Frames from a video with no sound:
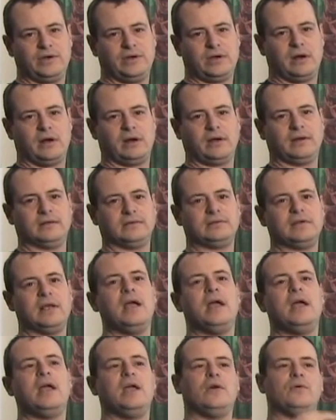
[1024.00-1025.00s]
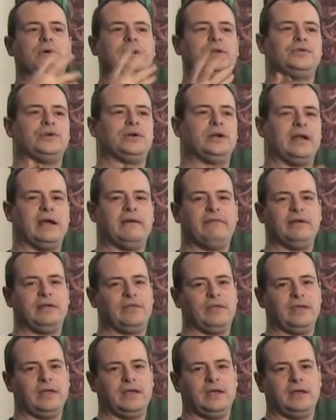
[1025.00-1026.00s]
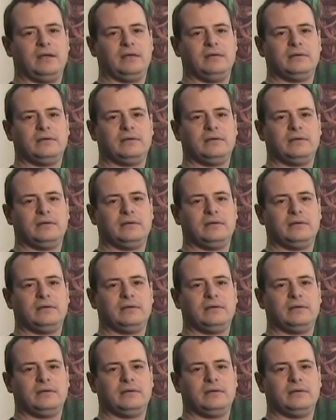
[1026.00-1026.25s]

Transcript: darkness. We treat everything